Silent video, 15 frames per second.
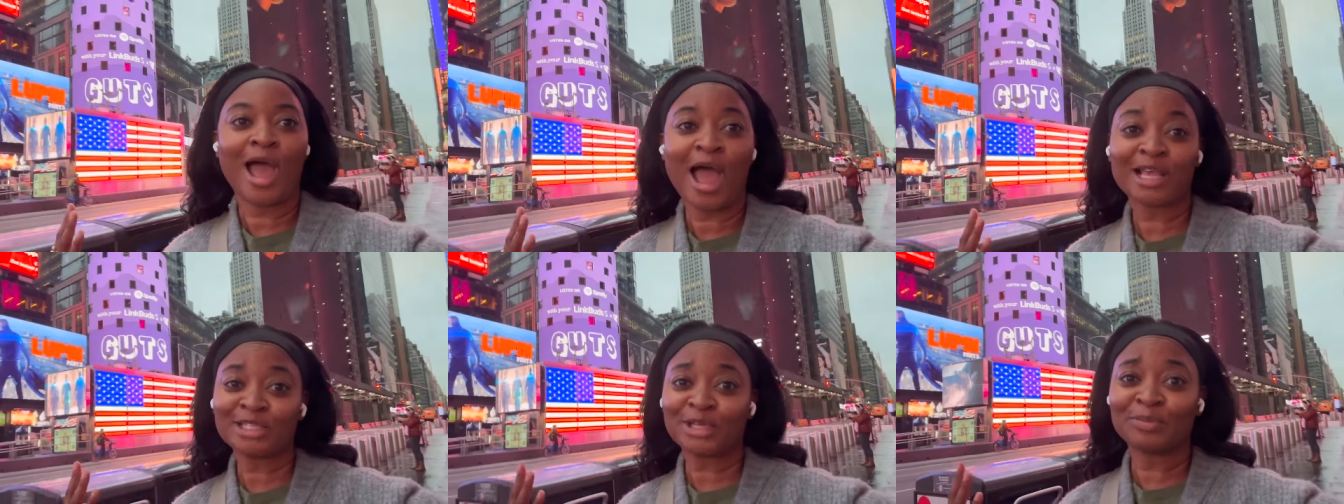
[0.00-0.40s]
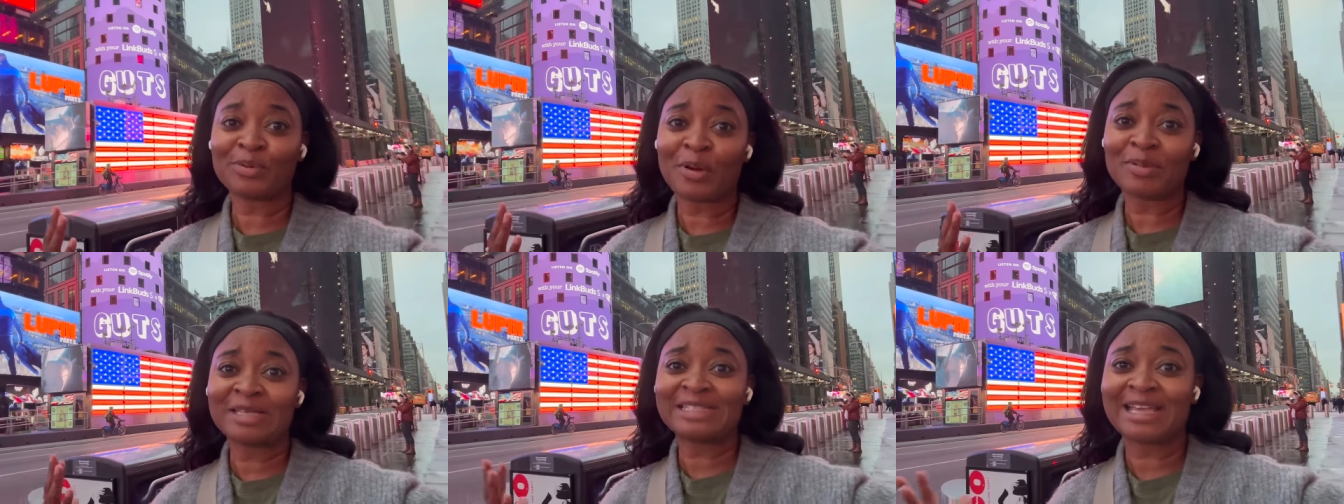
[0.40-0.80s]
as you can
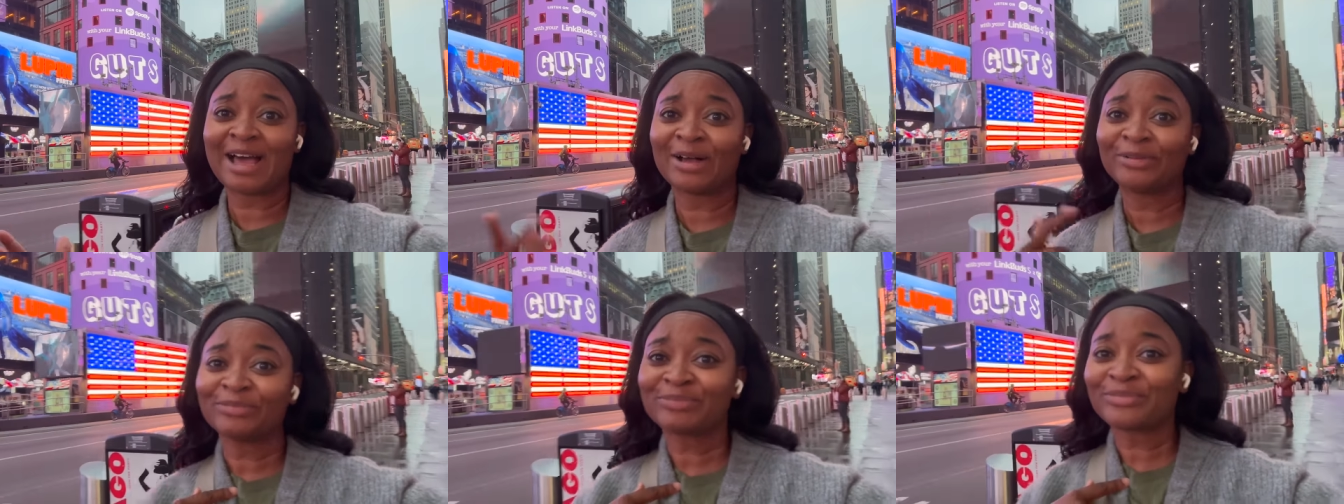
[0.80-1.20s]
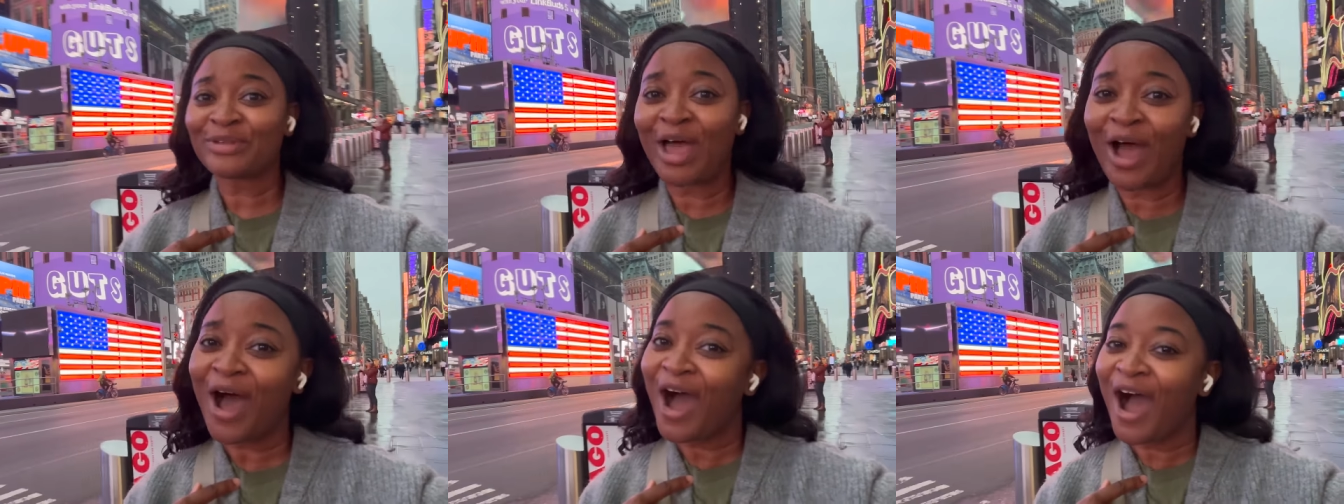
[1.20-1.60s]
probably tell,
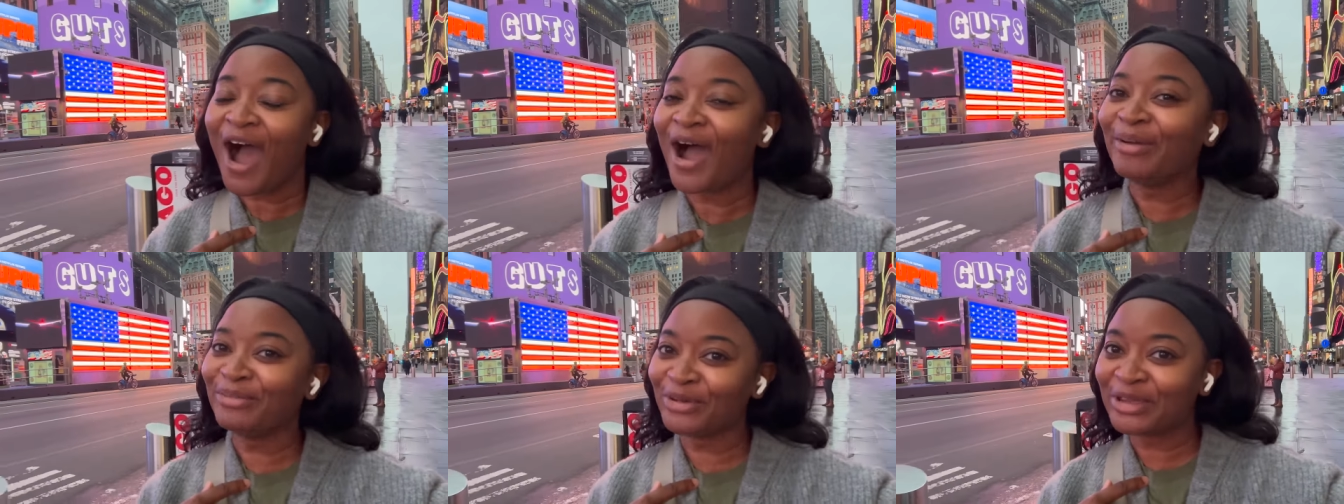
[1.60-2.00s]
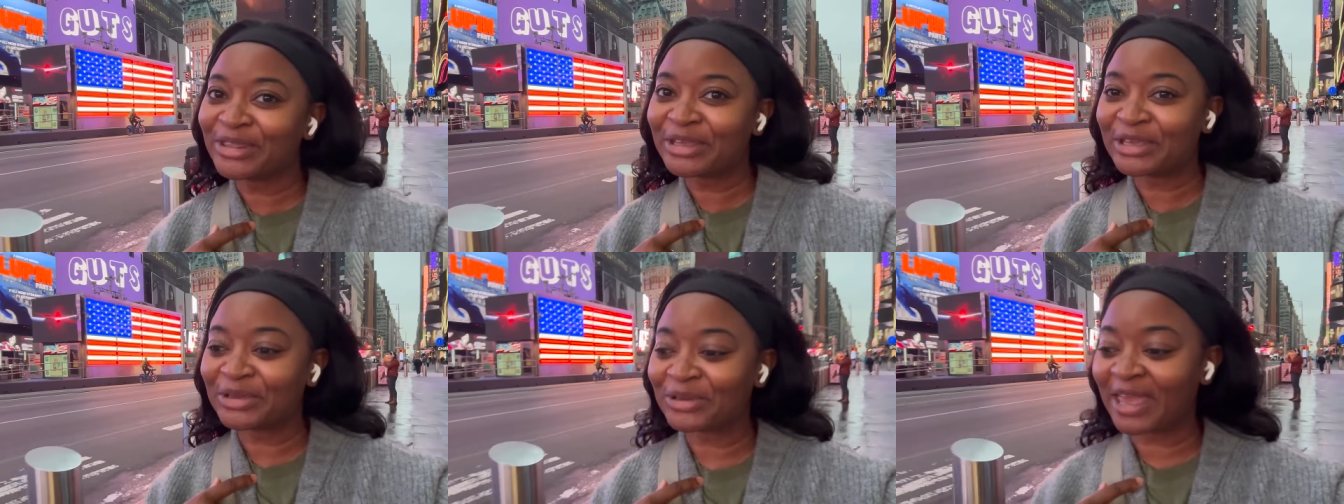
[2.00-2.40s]
I'm not in
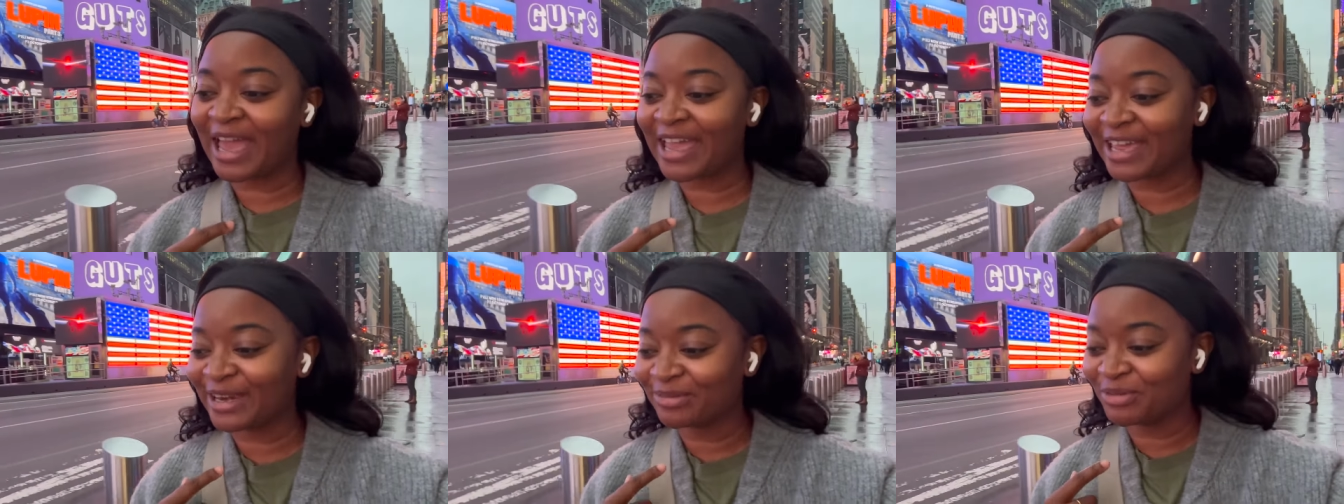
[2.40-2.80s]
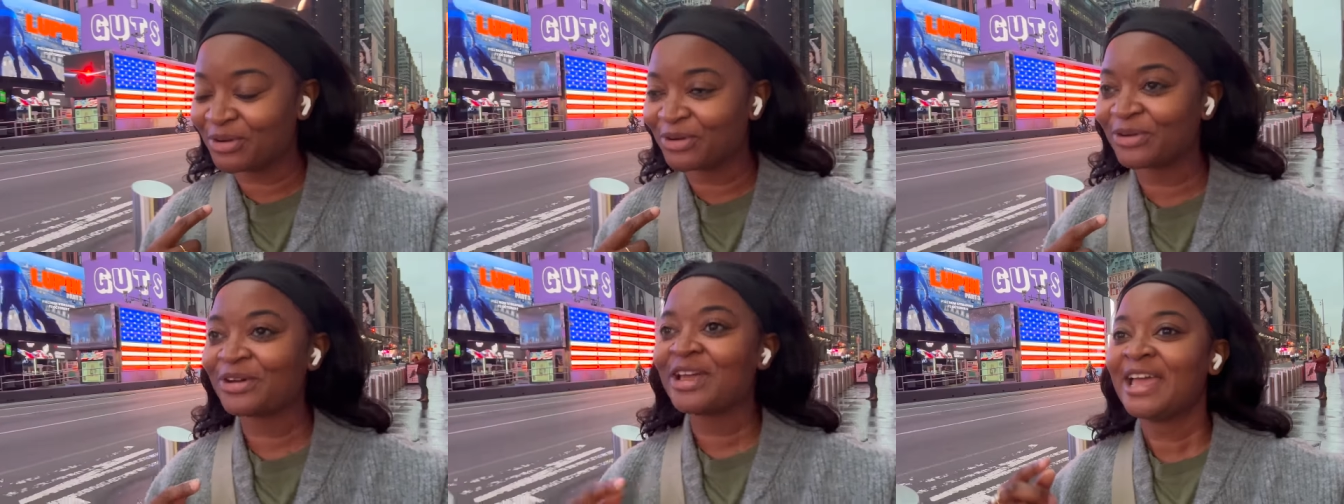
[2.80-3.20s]
the UK
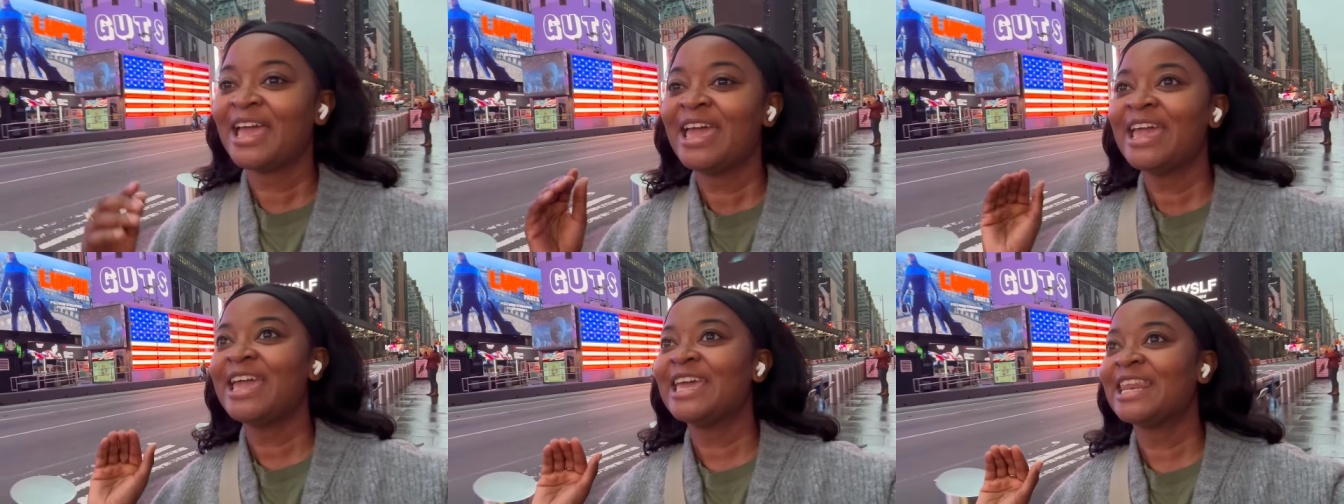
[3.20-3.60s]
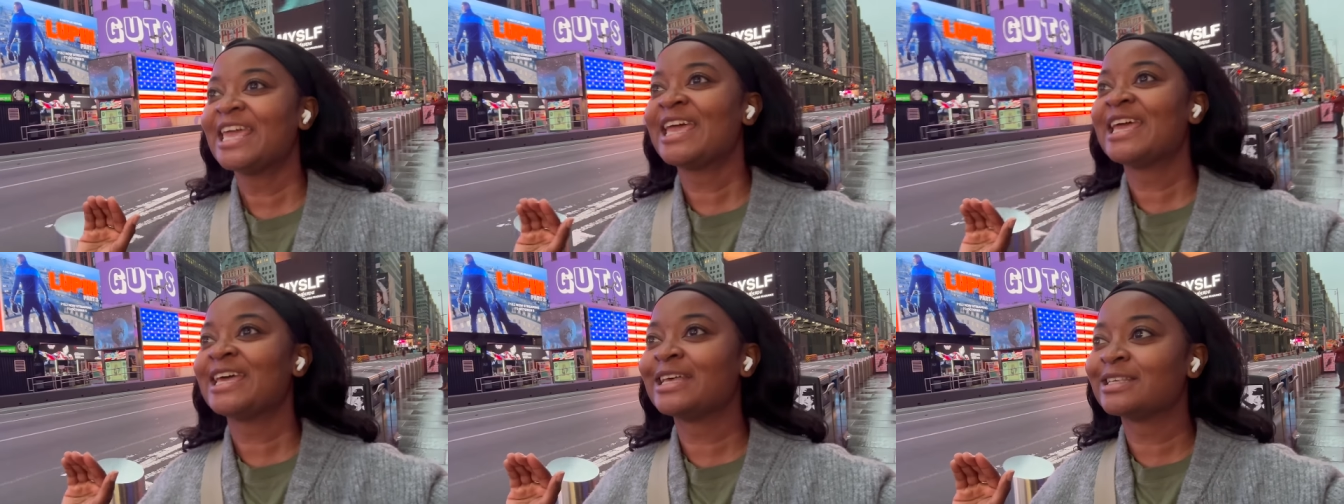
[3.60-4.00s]
anymore. It
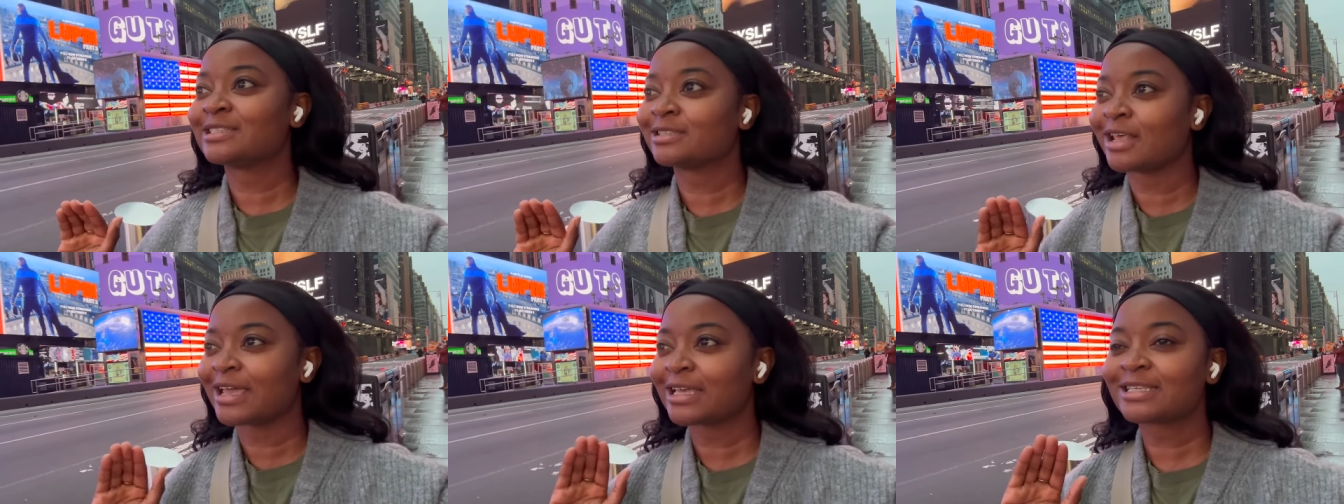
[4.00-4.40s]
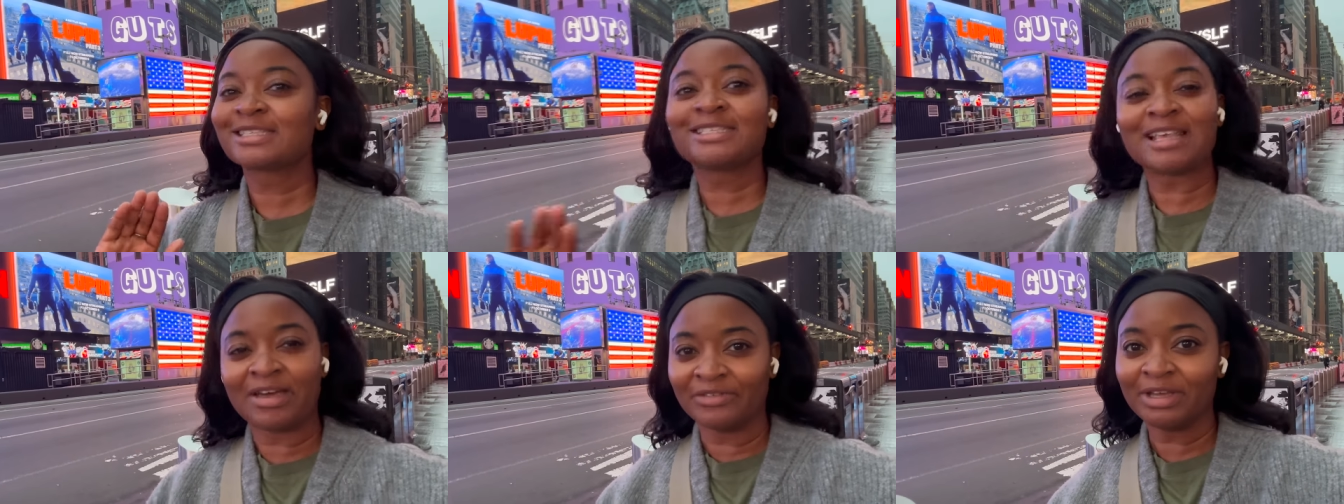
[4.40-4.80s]
is like
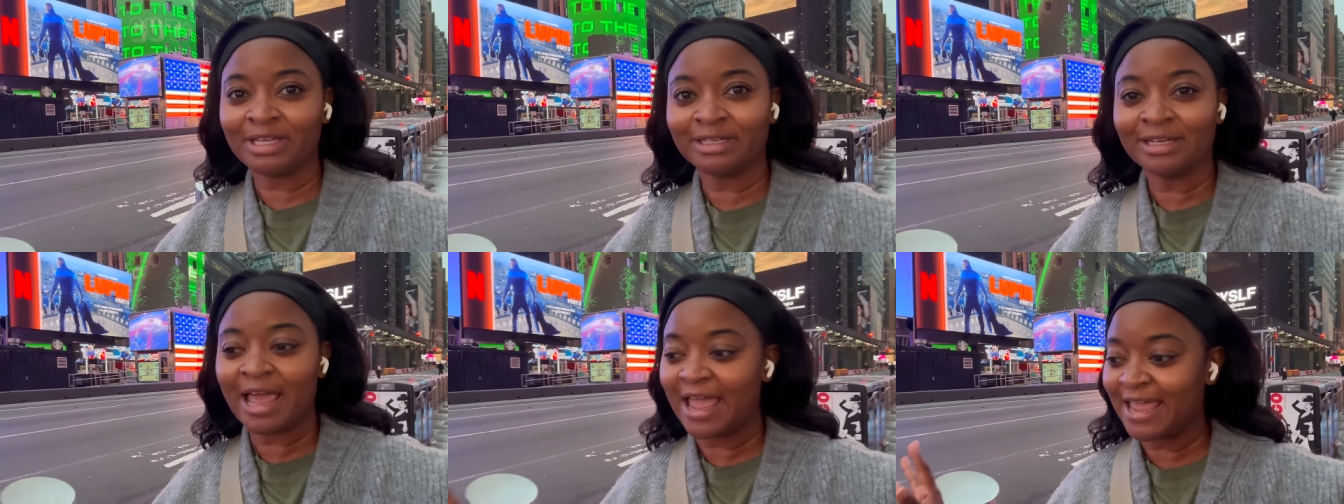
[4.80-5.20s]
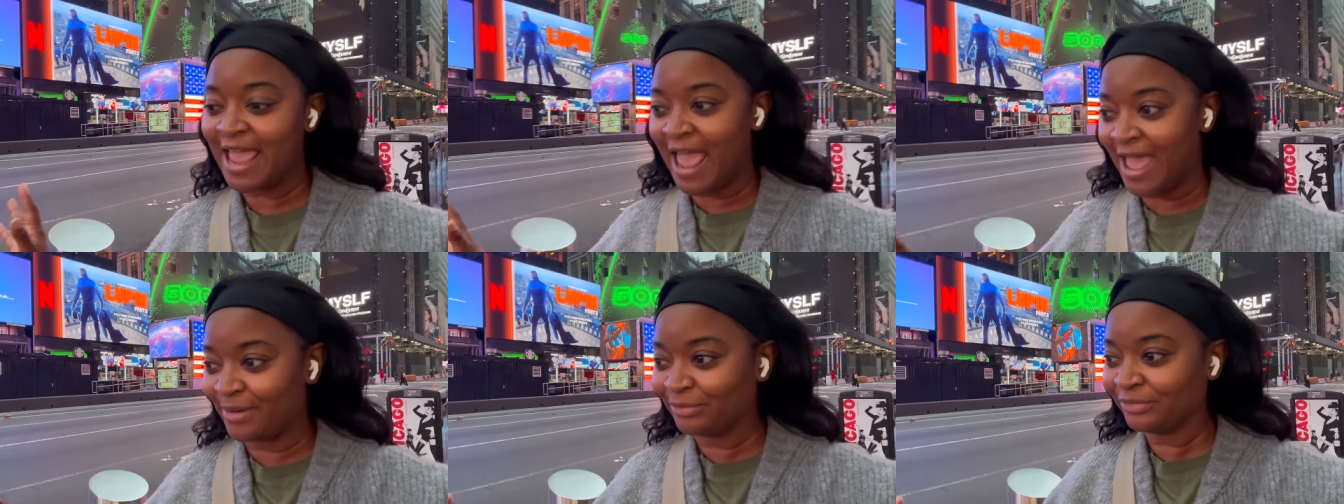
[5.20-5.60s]
7
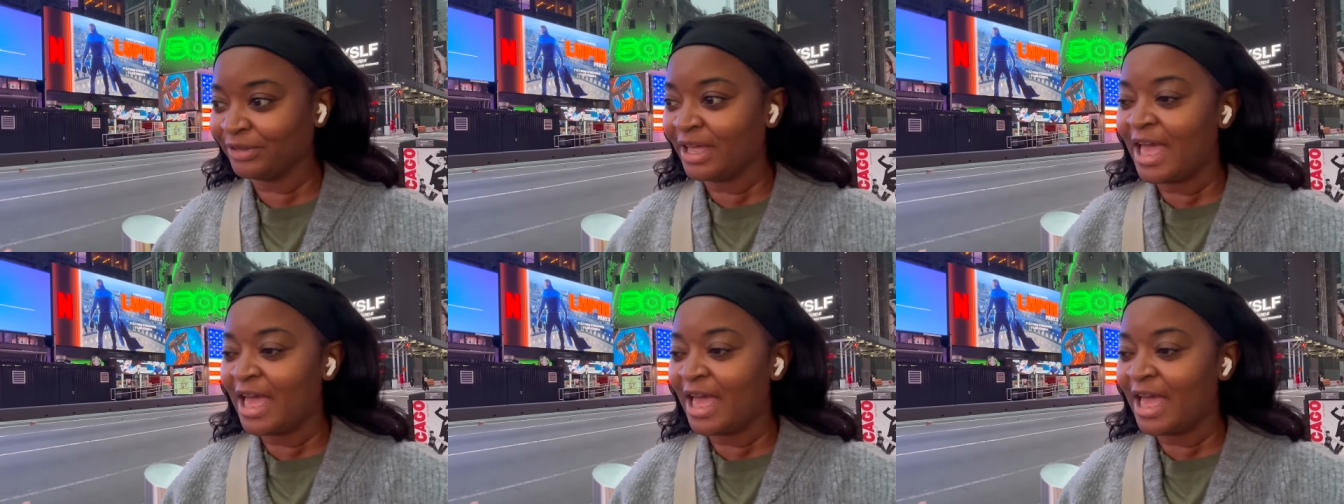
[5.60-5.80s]
a.m.